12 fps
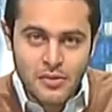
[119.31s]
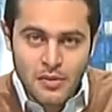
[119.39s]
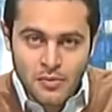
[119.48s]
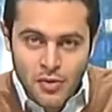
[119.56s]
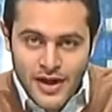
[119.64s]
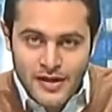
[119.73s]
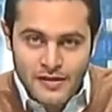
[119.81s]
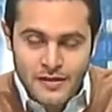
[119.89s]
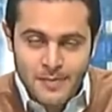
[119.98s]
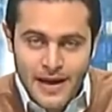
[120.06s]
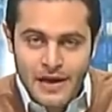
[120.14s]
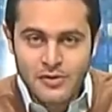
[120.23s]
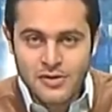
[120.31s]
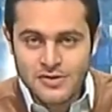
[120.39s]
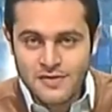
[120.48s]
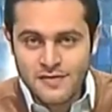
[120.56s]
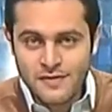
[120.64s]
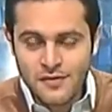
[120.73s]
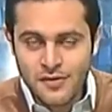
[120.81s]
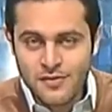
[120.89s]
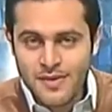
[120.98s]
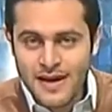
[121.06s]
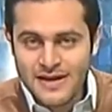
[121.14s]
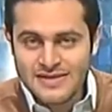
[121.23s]
break the powers of the
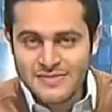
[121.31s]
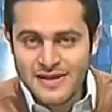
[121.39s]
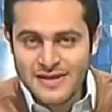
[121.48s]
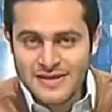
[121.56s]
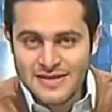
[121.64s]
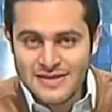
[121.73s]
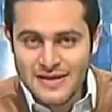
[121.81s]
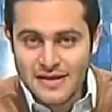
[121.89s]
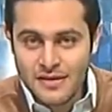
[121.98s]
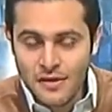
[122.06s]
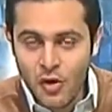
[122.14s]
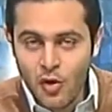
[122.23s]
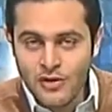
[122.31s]
foreign-backed militants in the whole